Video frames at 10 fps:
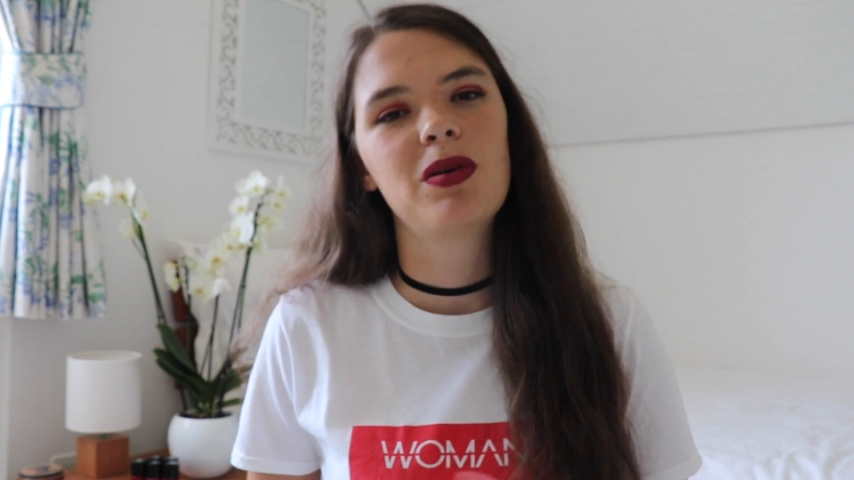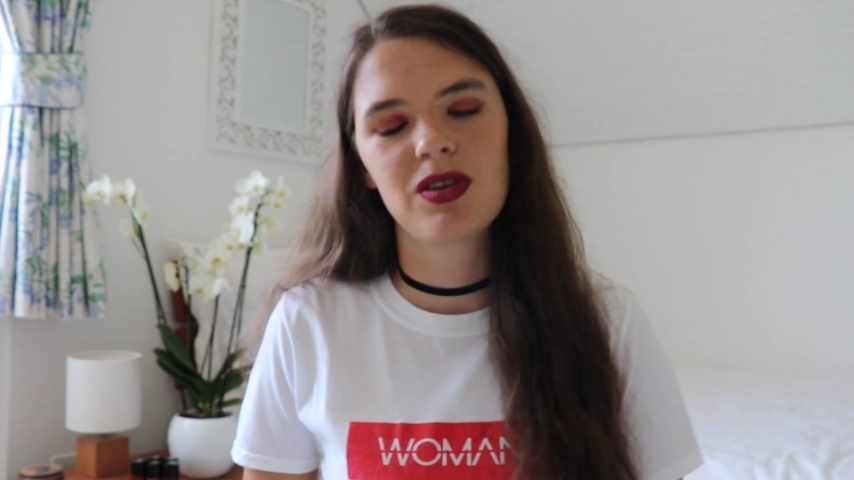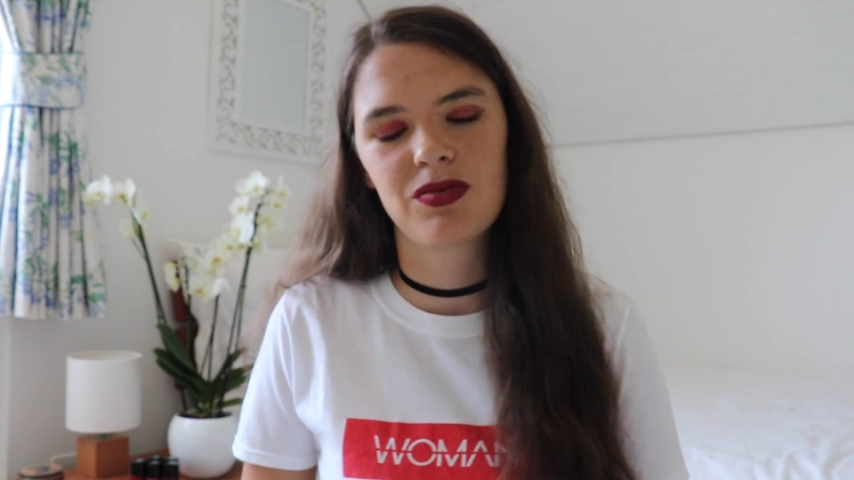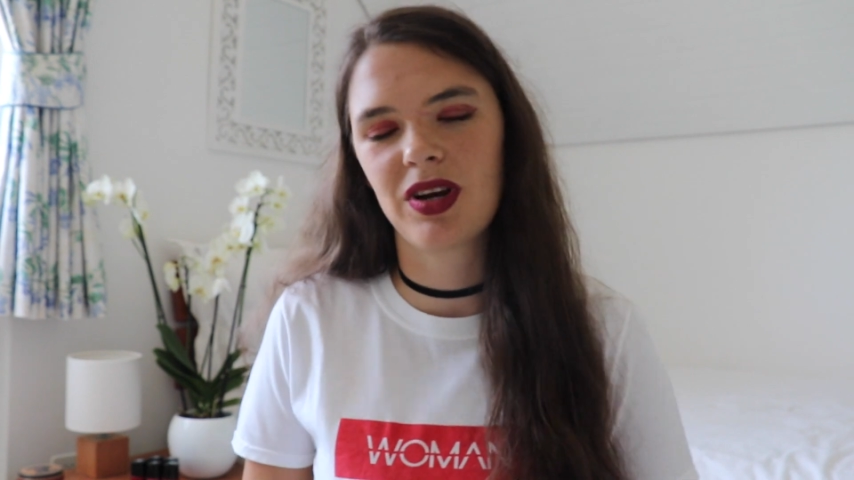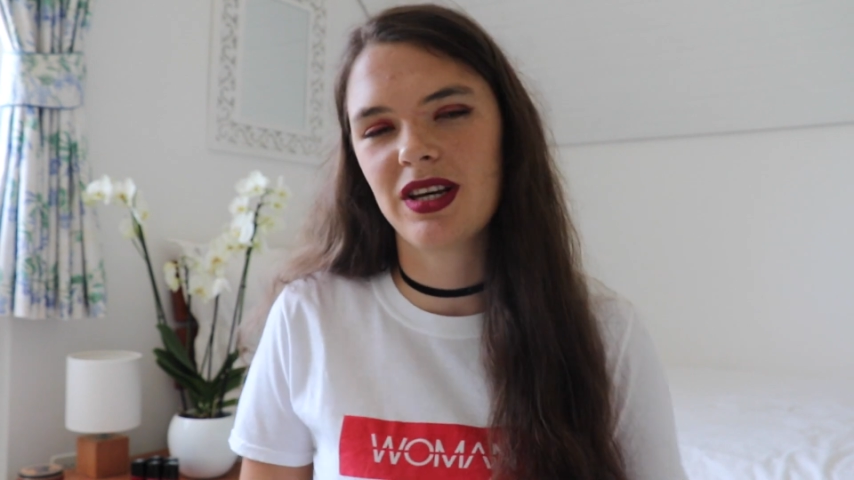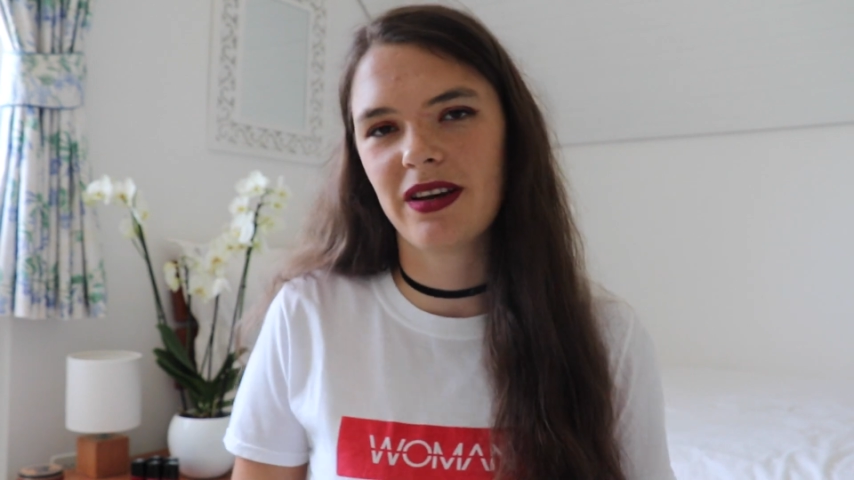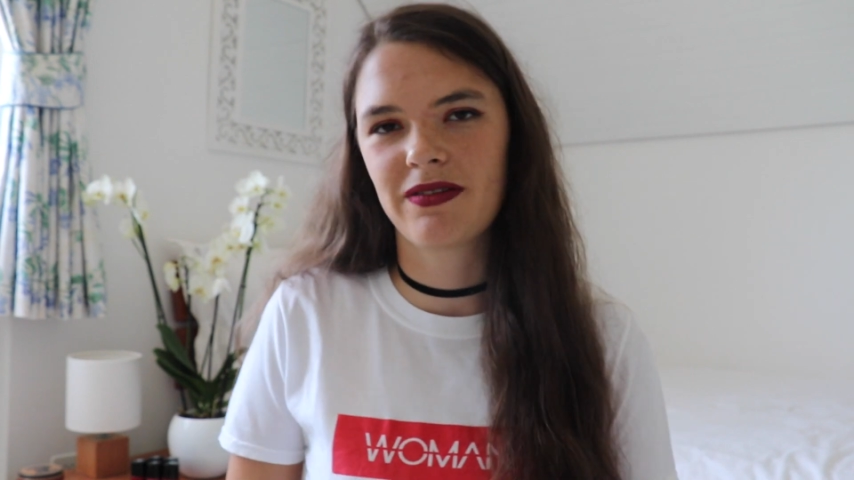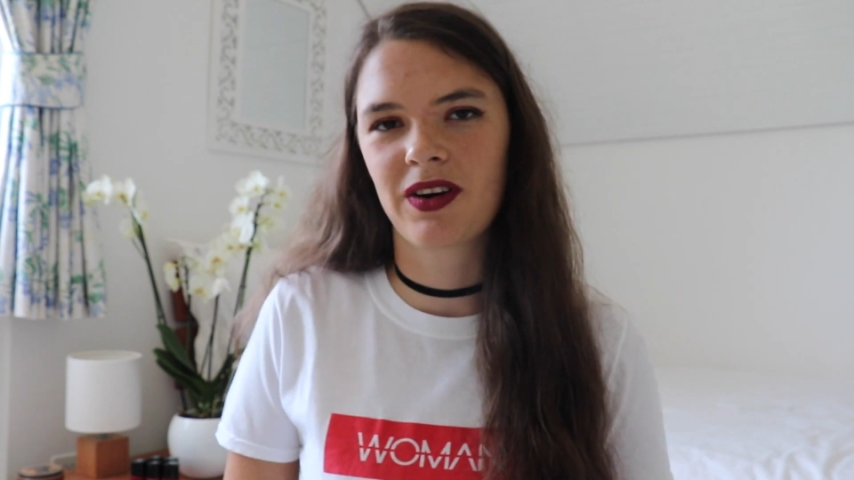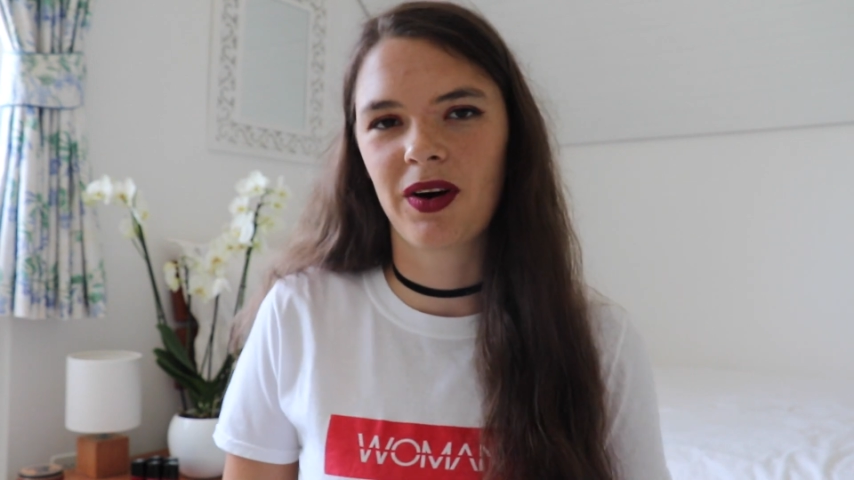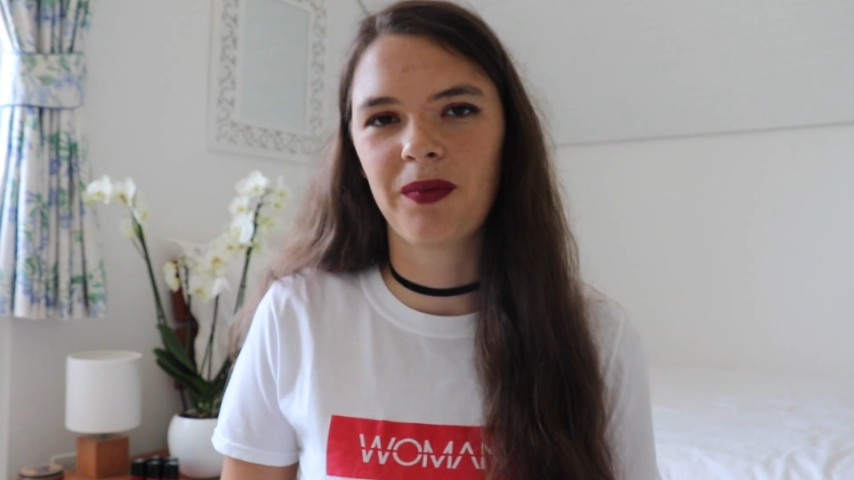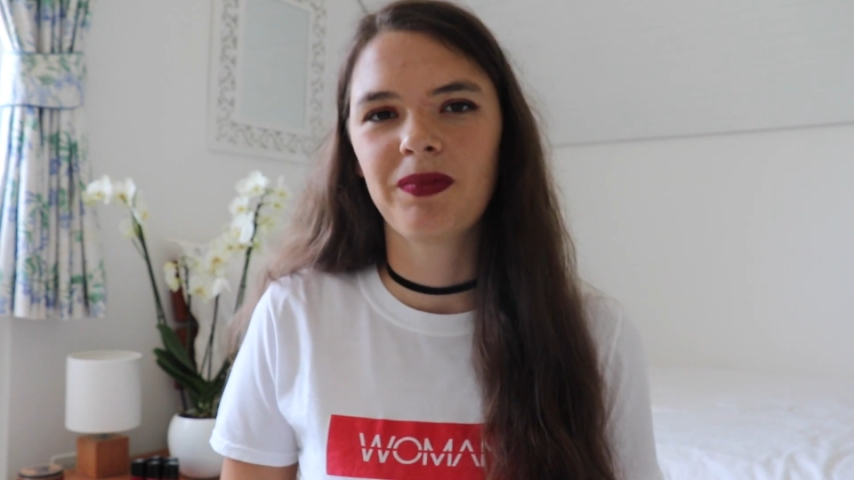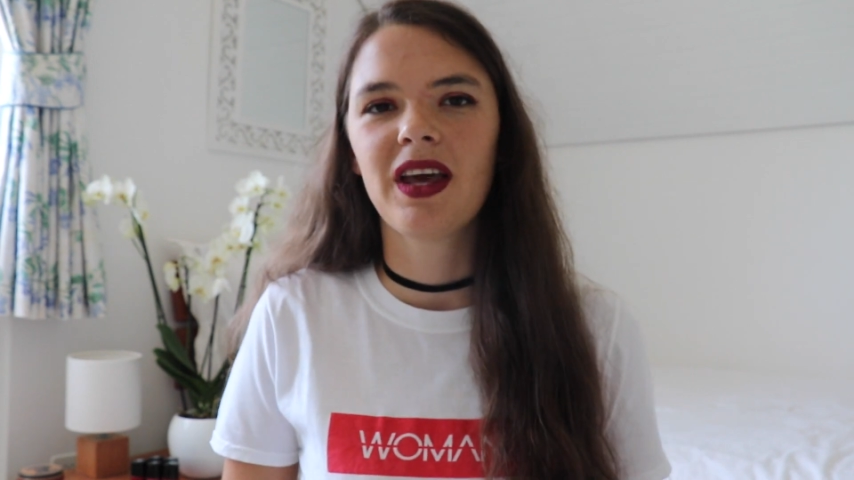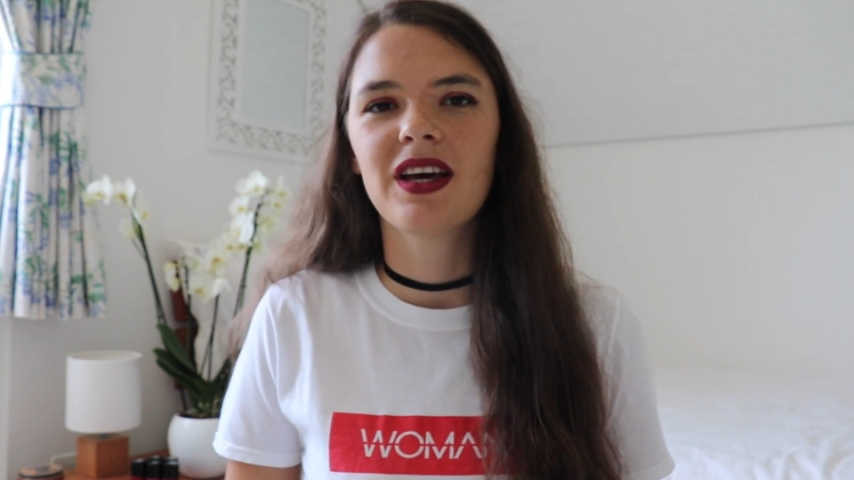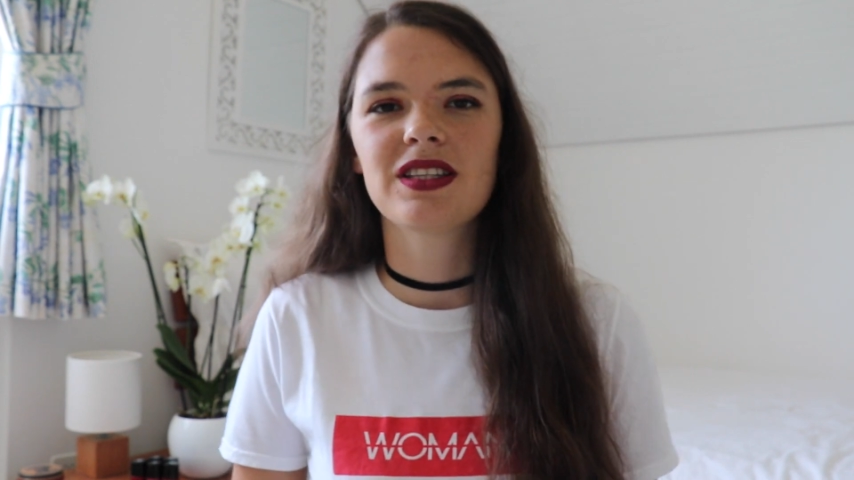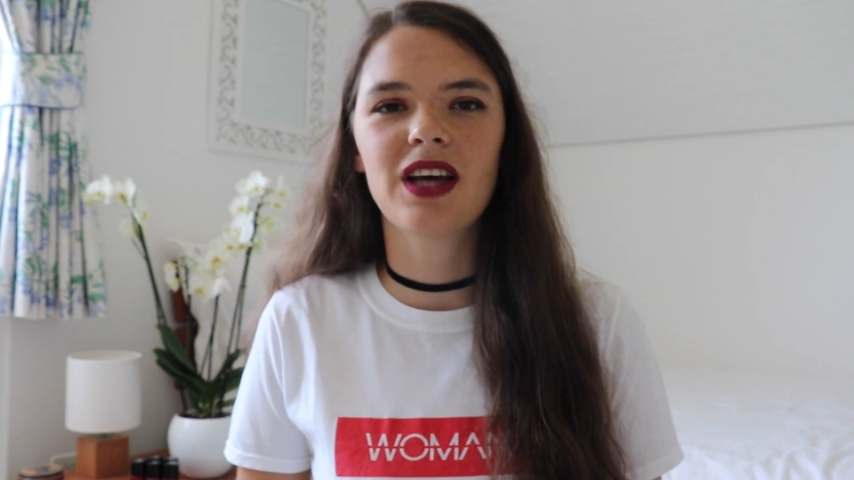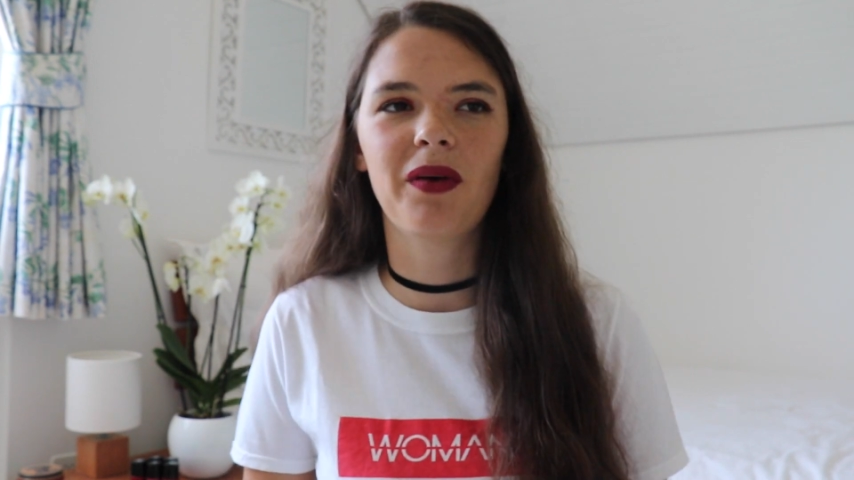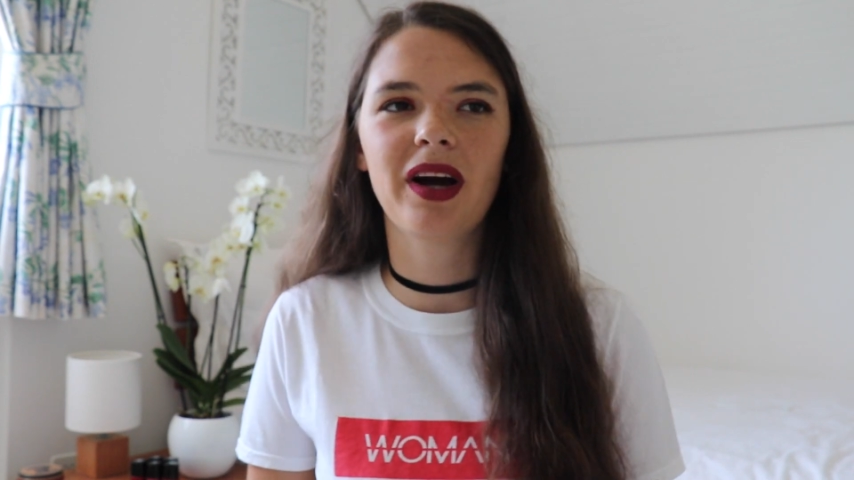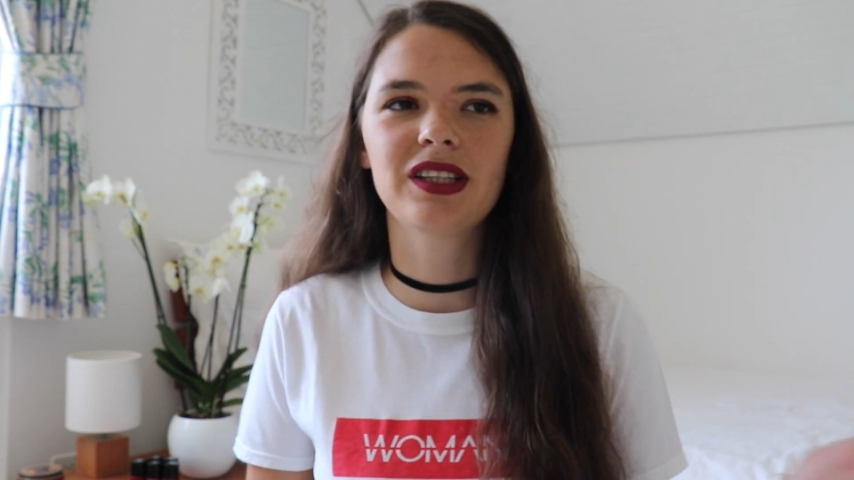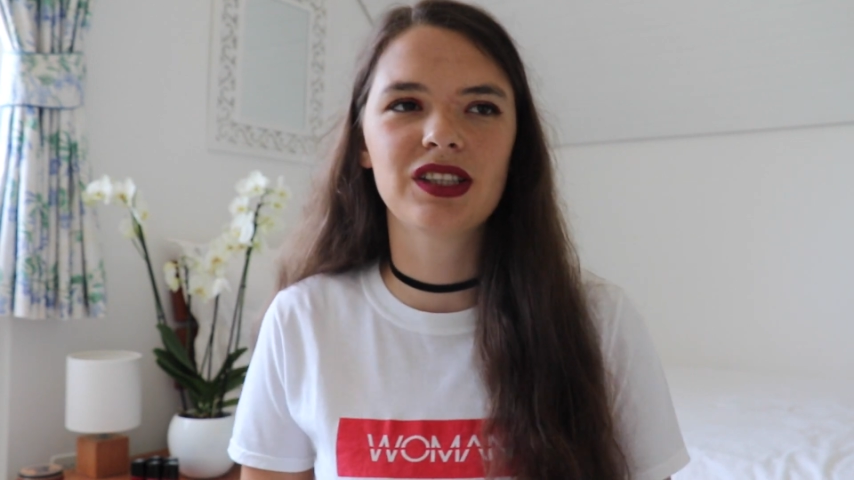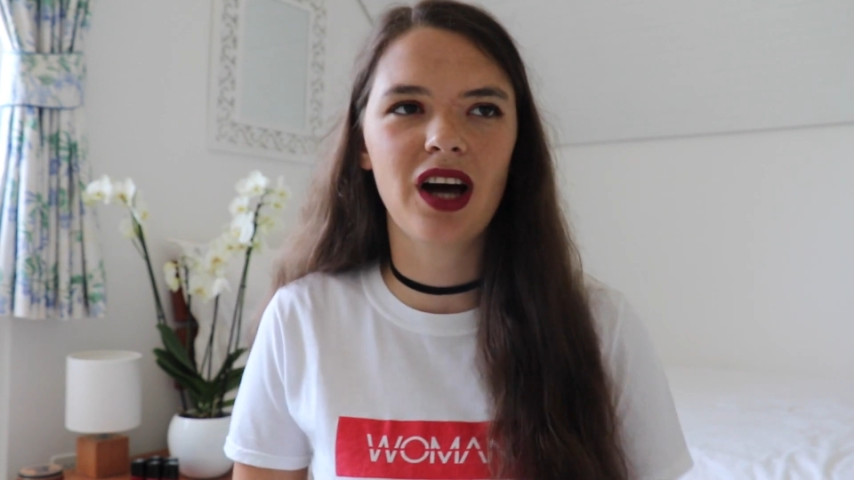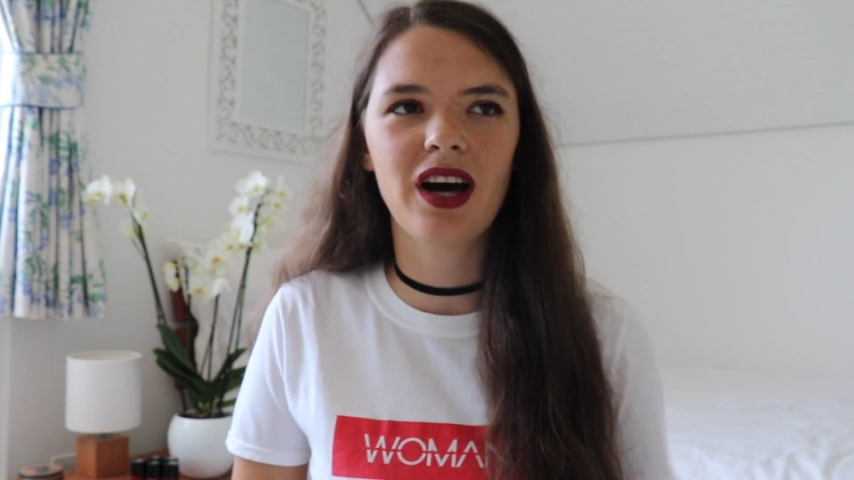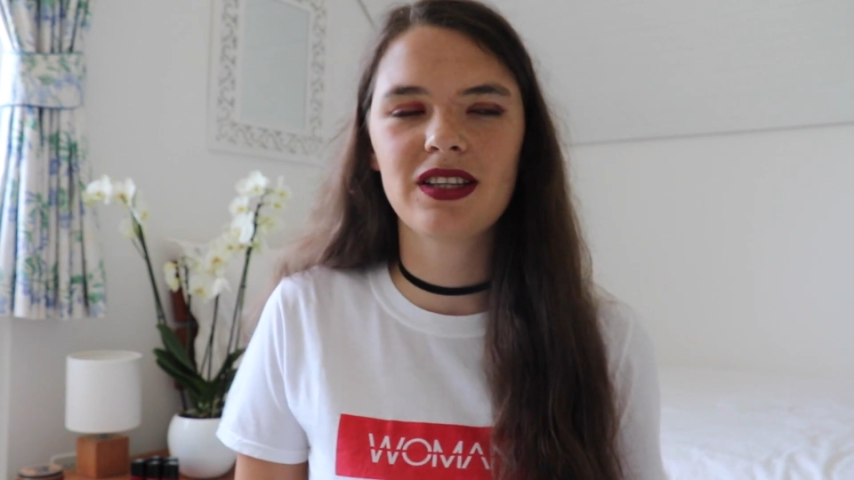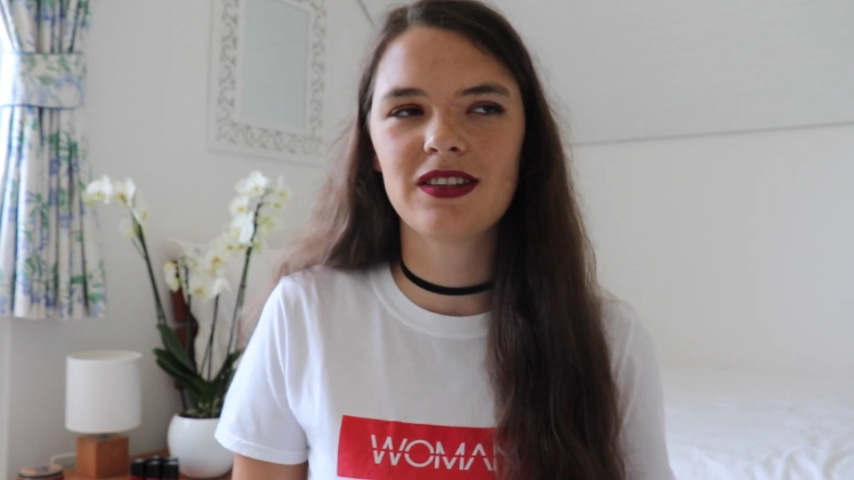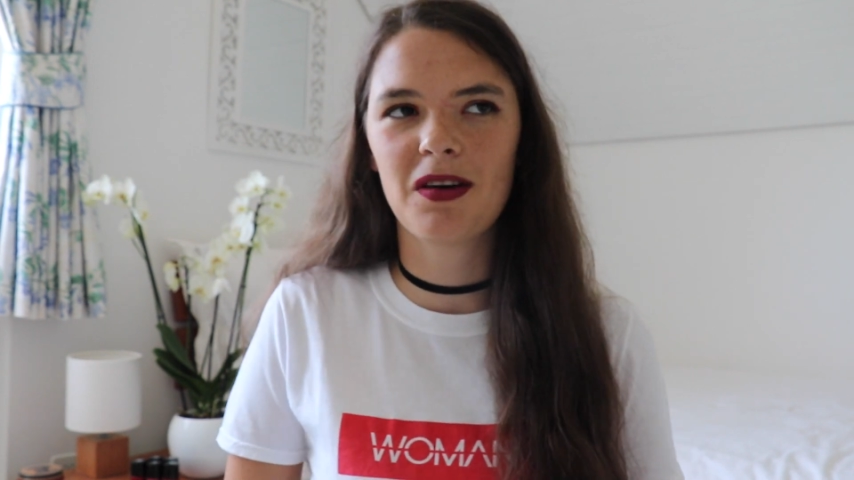which was really difficult. So I started